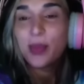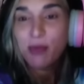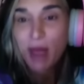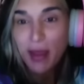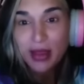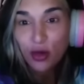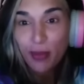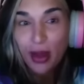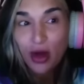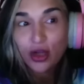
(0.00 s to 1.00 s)
maybe their
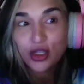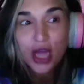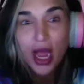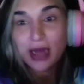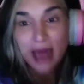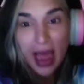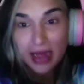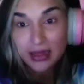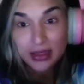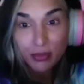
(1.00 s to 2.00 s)
marriage,
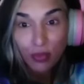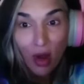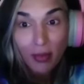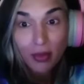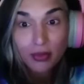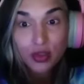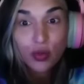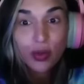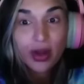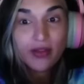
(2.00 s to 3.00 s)
had some problems
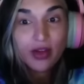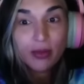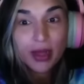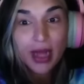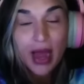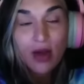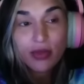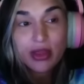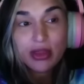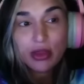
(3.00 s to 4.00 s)
or whatever, but I
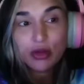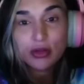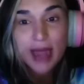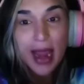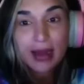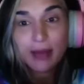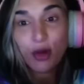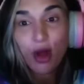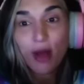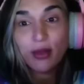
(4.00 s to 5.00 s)
don't think that there's any
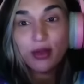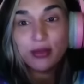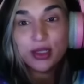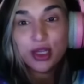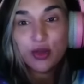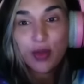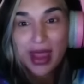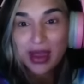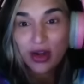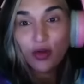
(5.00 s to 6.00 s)
problems you can't